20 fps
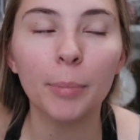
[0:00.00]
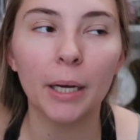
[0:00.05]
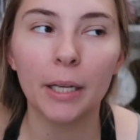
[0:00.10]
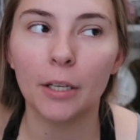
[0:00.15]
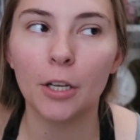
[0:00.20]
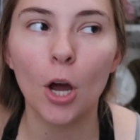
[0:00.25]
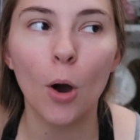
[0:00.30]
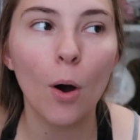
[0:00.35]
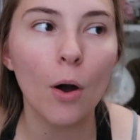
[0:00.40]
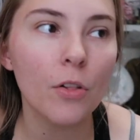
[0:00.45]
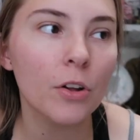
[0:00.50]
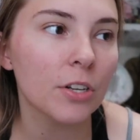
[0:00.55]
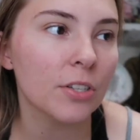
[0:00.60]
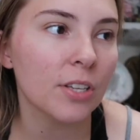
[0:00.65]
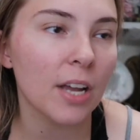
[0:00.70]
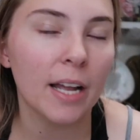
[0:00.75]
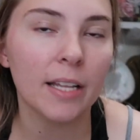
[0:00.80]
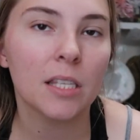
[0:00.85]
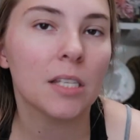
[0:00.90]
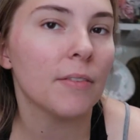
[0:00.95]
but no other
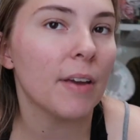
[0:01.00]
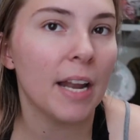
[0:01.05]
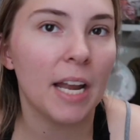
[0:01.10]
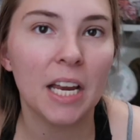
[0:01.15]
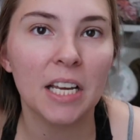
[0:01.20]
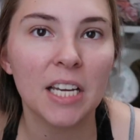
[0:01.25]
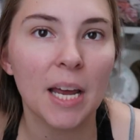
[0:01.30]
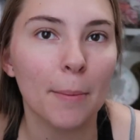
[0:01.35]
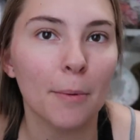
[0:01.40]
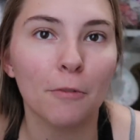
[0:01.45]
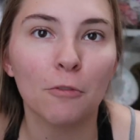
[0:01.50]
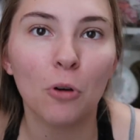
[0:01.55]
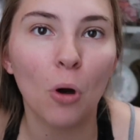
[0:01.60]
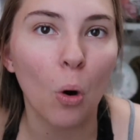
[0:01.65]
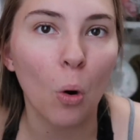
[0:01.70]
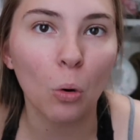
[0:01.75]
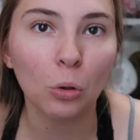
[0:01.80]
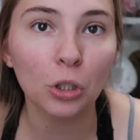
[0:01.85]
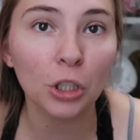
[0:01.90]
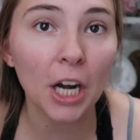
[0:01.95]
signs of any type of
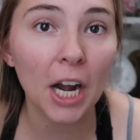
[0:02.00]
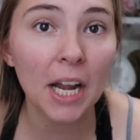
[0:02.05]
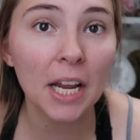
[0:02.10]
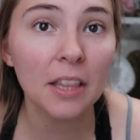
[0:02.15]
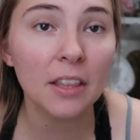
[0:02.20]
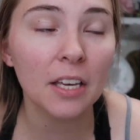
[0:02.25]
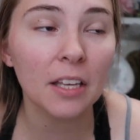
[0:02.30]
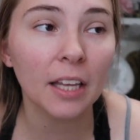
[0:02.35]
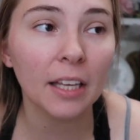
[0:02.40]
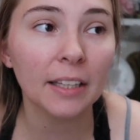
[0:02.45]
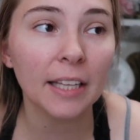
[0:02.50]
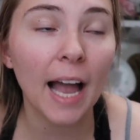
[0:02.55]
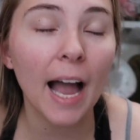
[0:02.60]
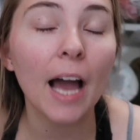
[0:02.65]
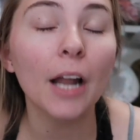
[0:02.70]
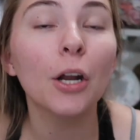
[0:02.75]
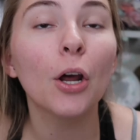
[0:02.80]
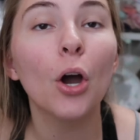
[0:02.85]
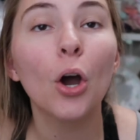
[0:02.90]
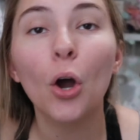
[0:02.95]
cold or anything like
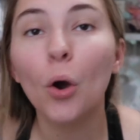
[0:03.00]
that,